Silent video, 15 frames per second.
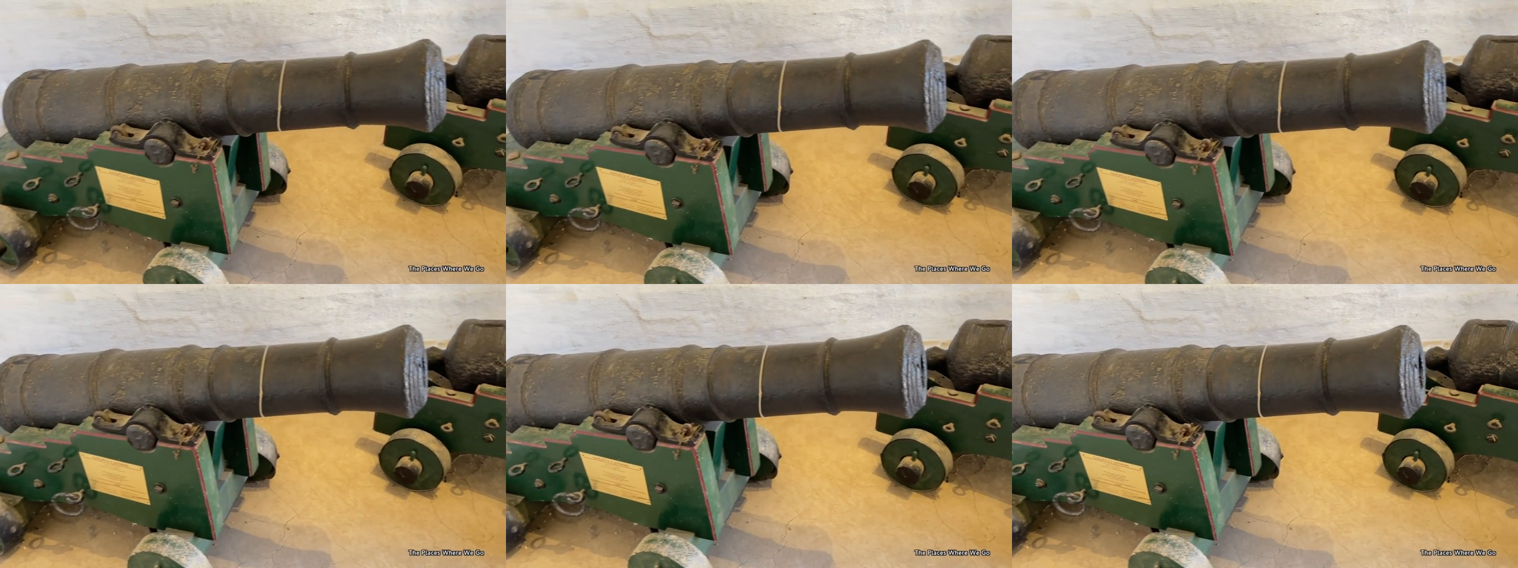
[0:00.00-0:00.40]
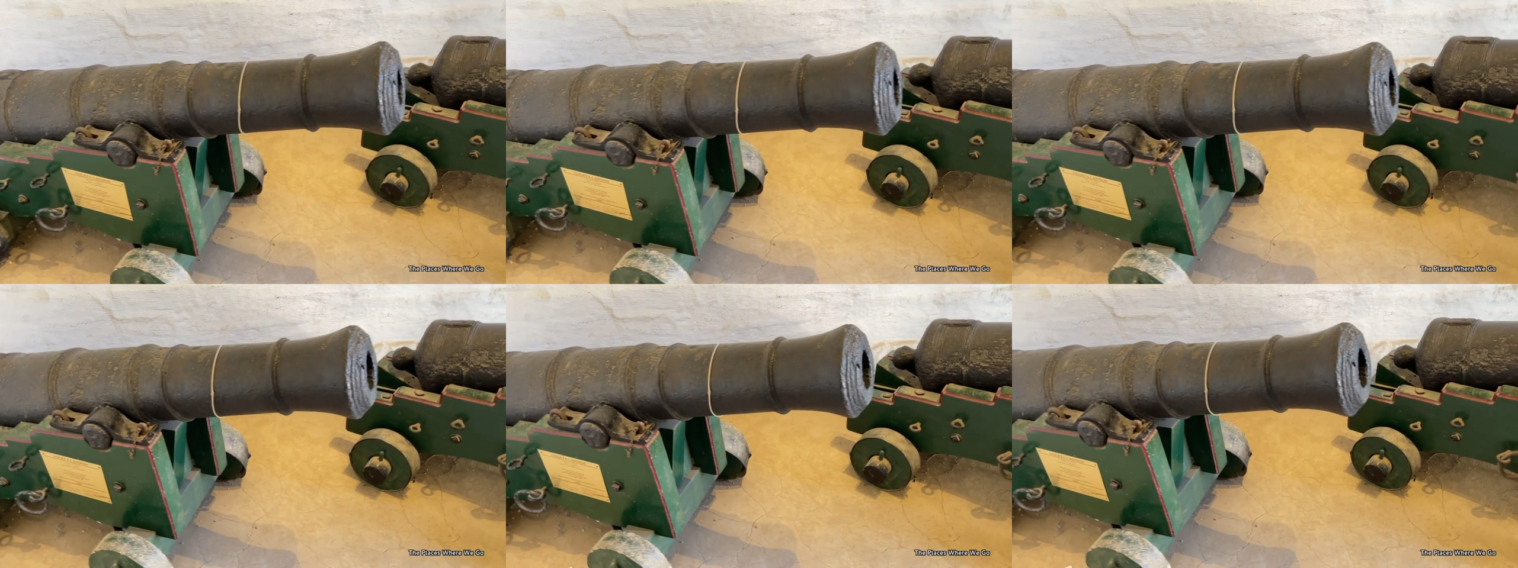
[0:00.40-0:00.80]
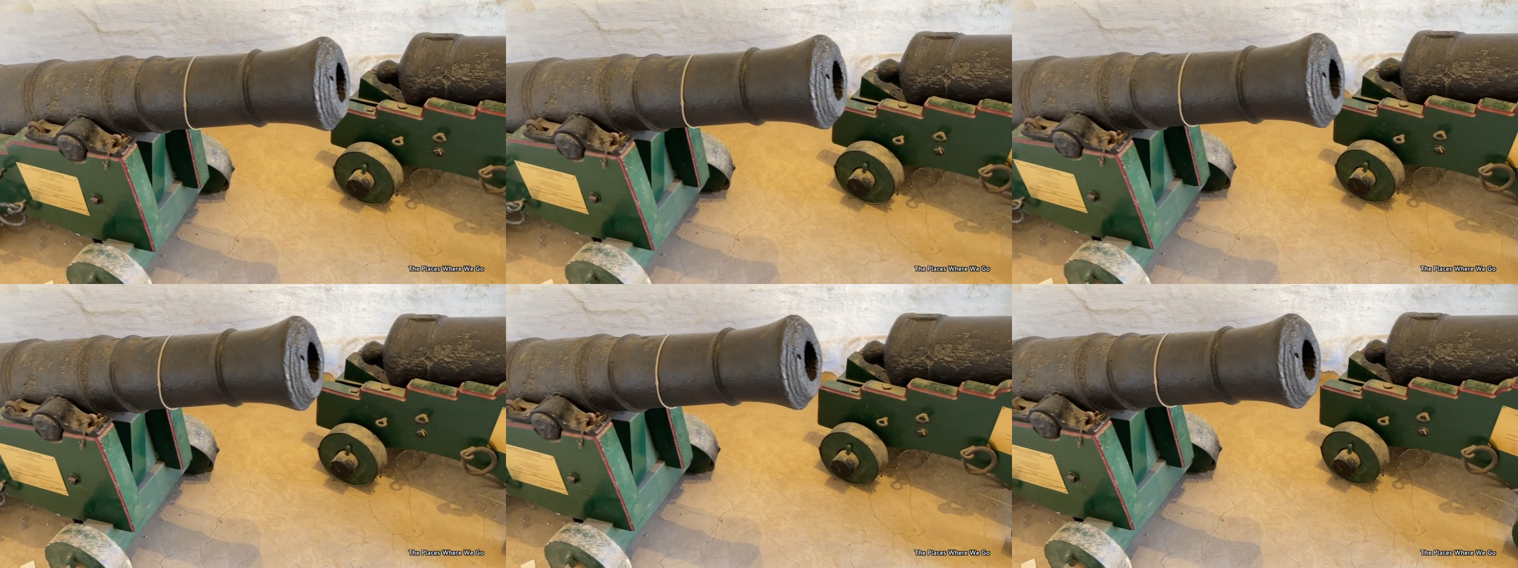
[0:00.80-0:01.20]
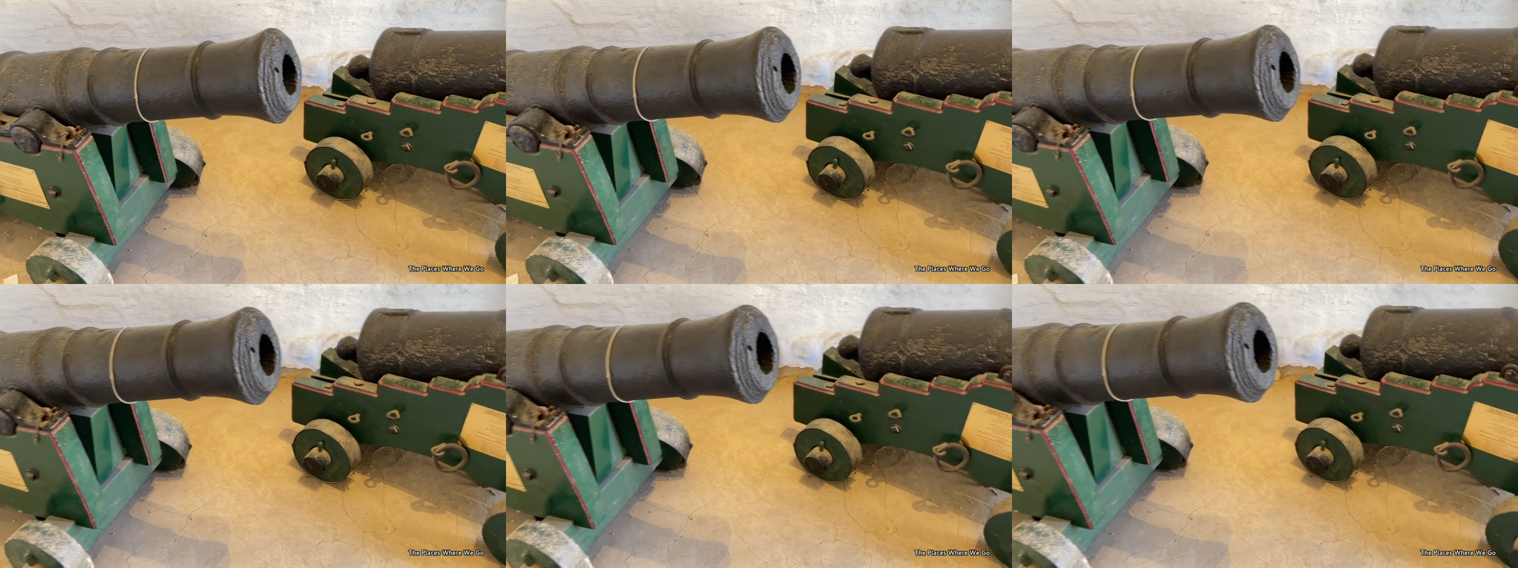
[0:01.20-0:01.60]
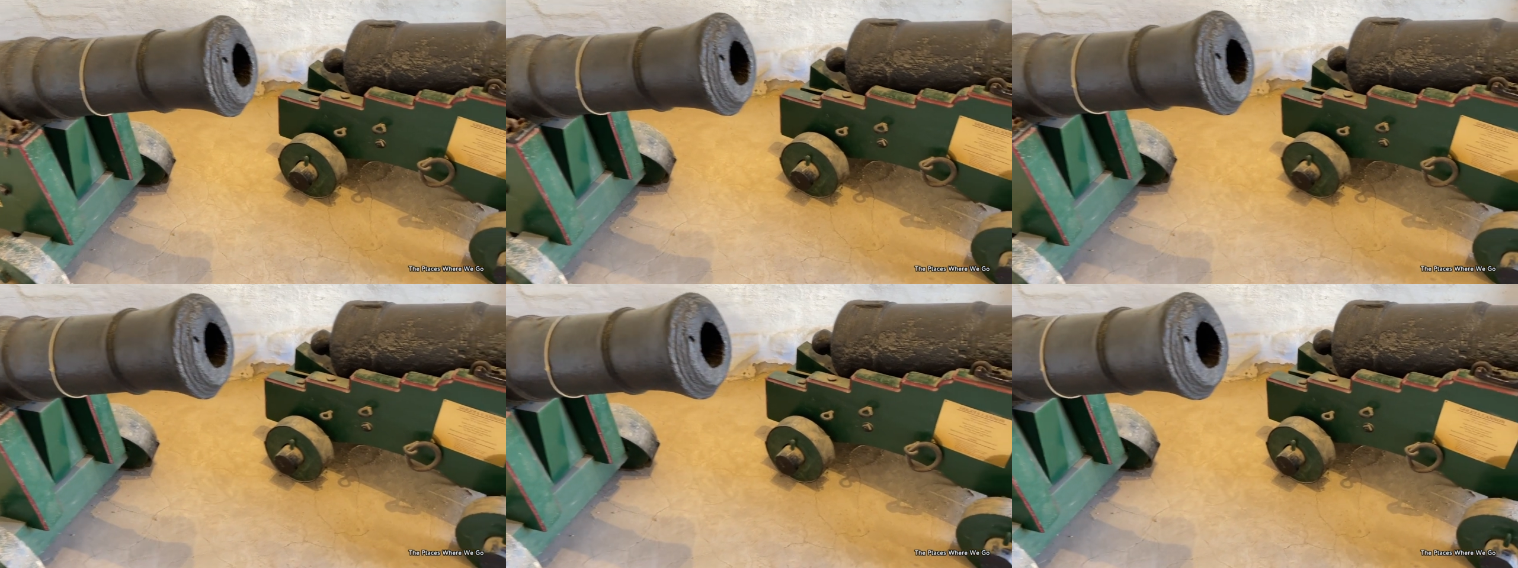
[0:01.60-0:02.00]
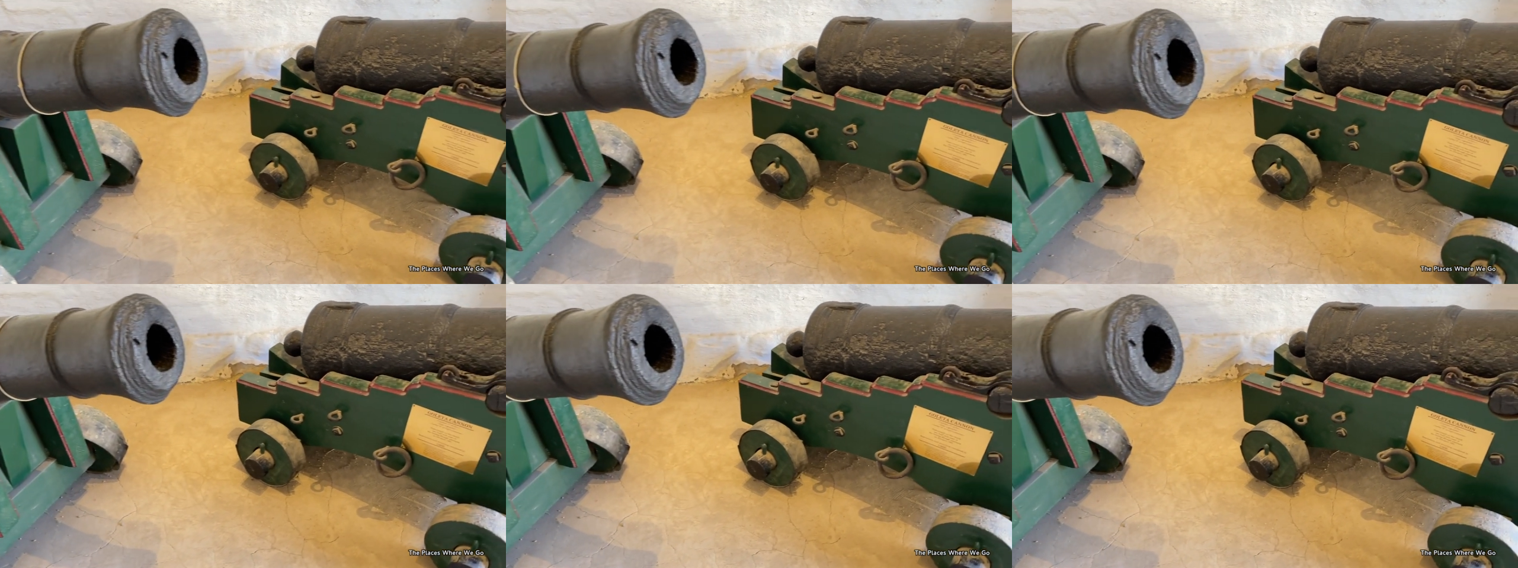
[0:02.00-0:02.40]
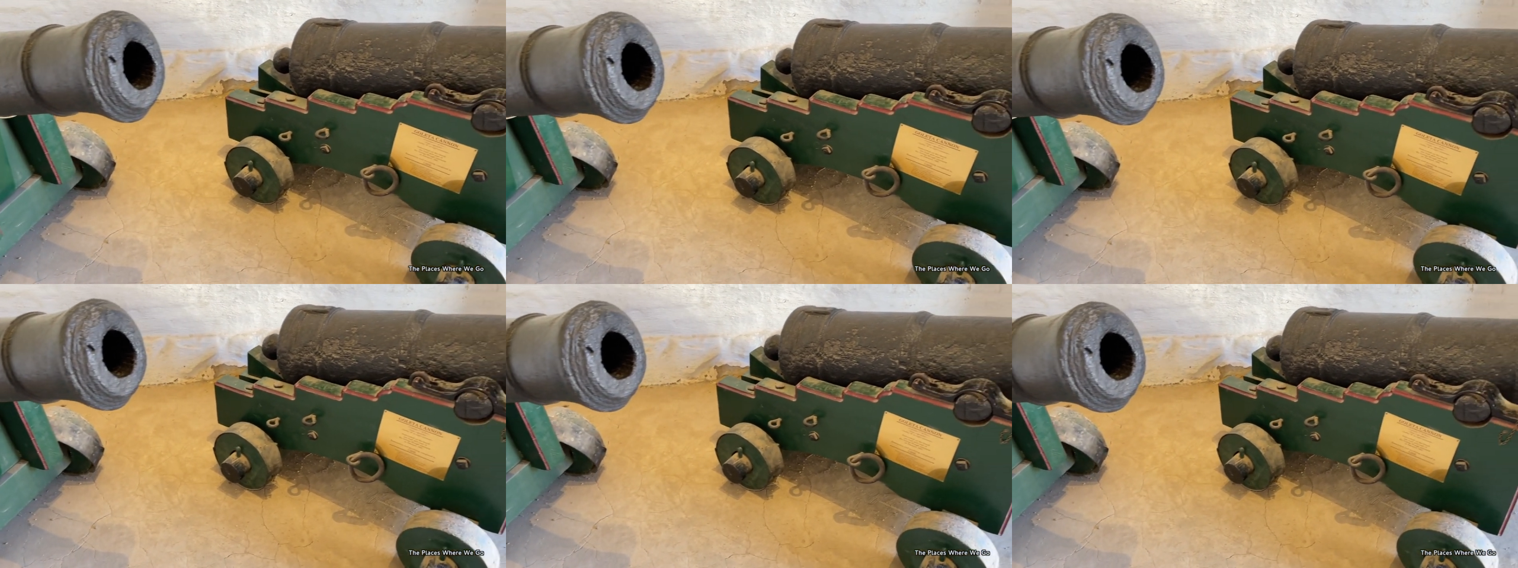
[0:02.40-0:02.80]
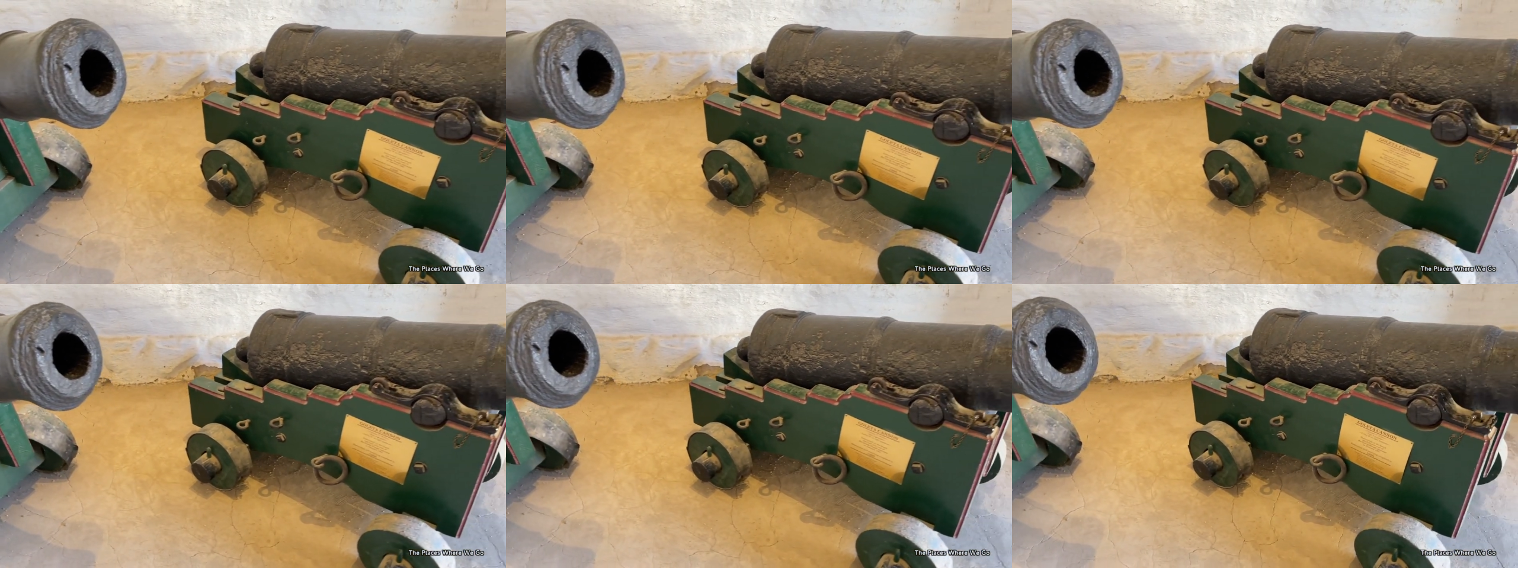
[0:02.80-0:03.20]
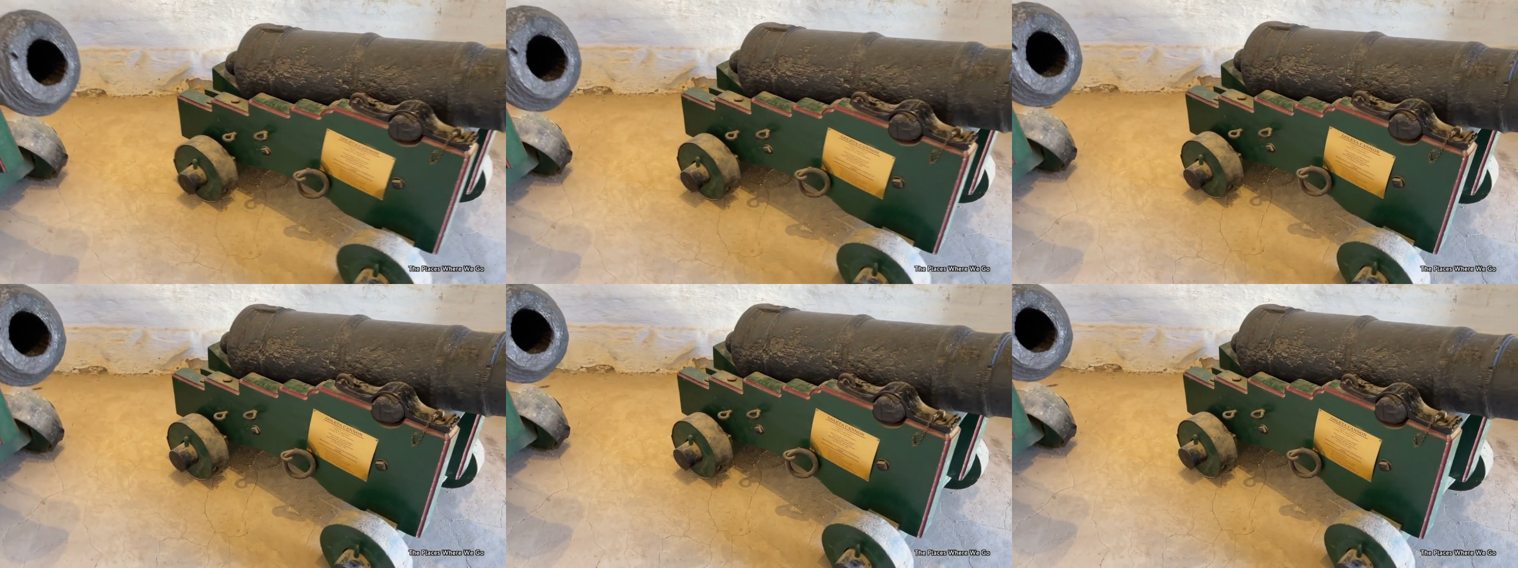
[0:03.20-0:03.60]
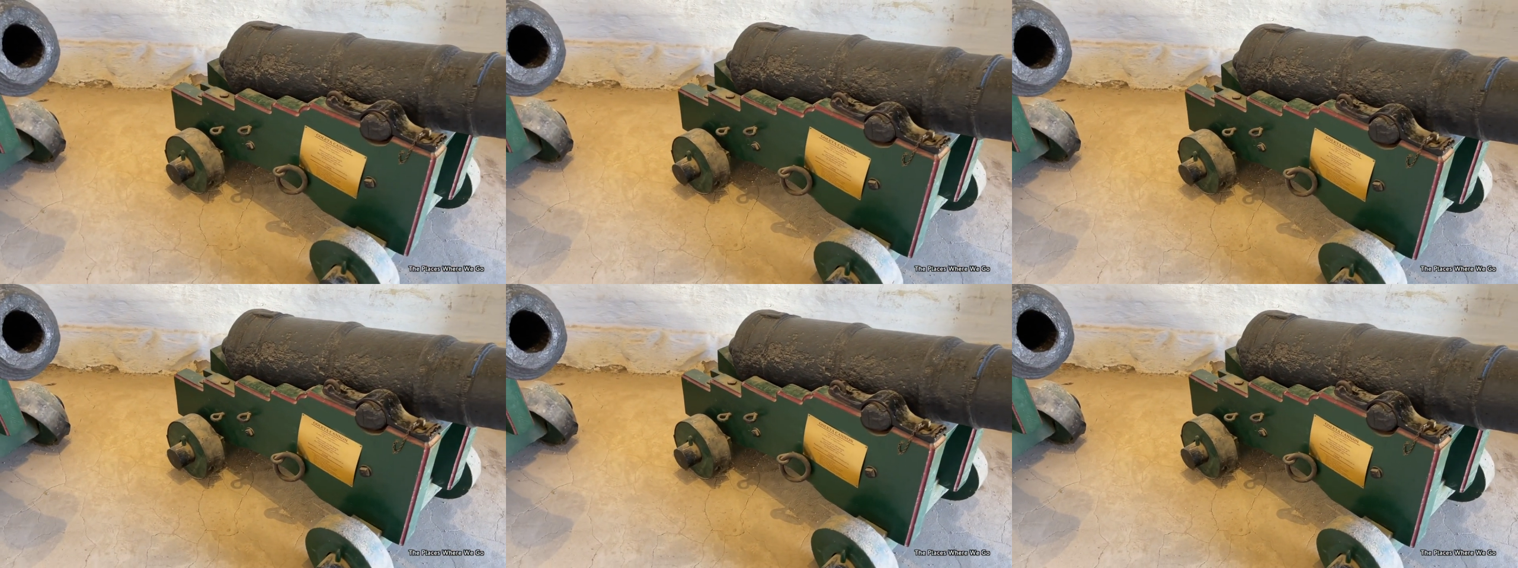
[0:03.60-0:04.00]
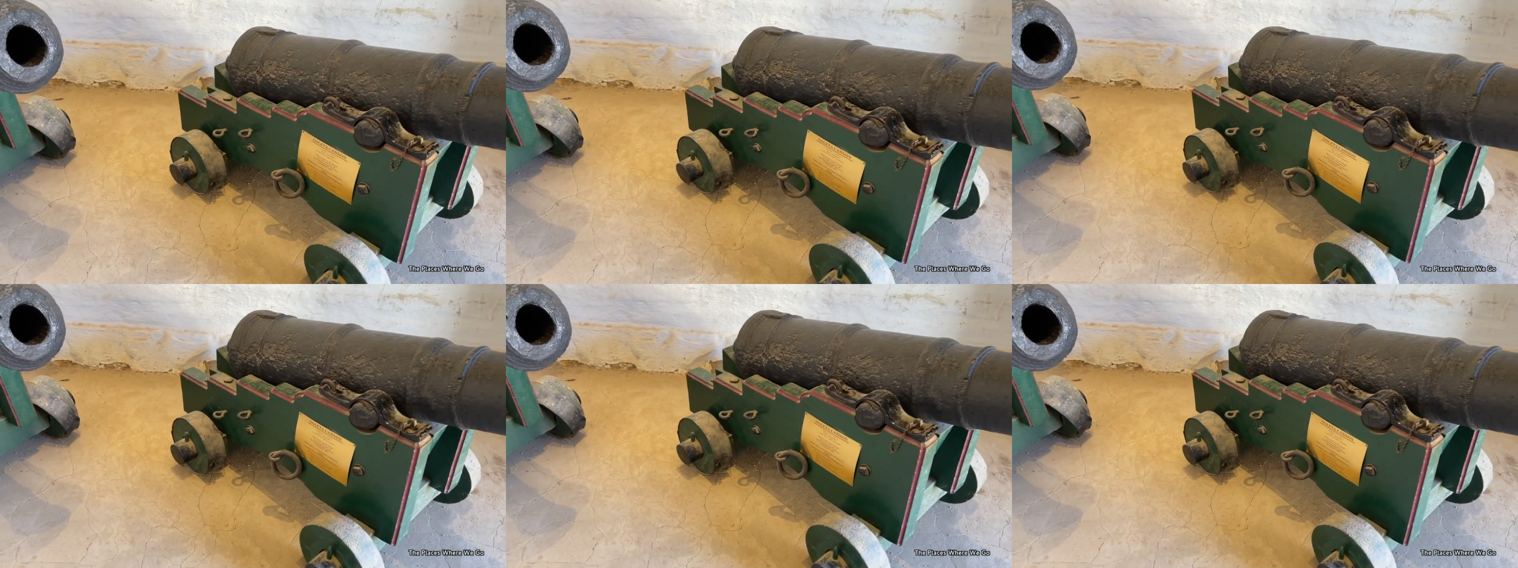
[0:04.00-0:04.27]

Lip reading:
(no speaker visible)